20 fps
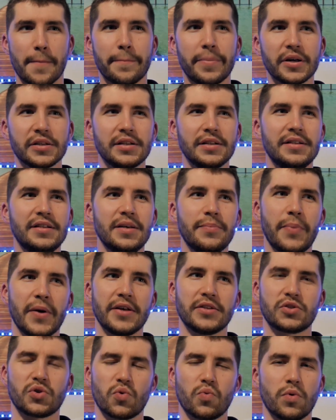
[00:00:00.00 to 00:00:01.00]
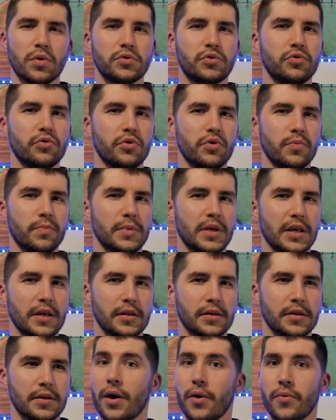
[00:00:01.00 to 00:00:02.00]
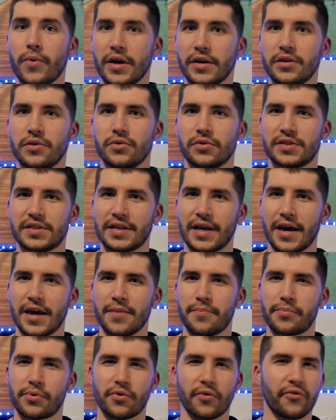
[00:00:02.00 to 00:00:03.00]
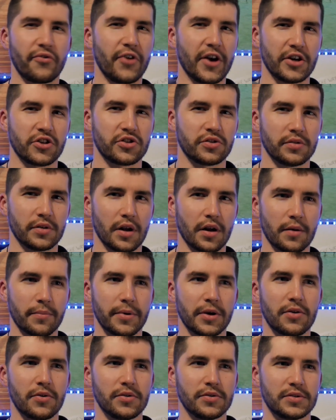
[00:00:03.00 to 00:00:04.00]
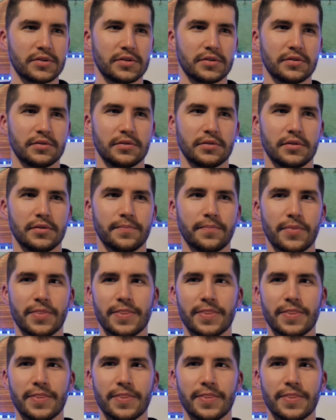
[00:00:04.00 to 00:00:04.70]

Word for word: but it depends on what do you mean when you say professional, because uh,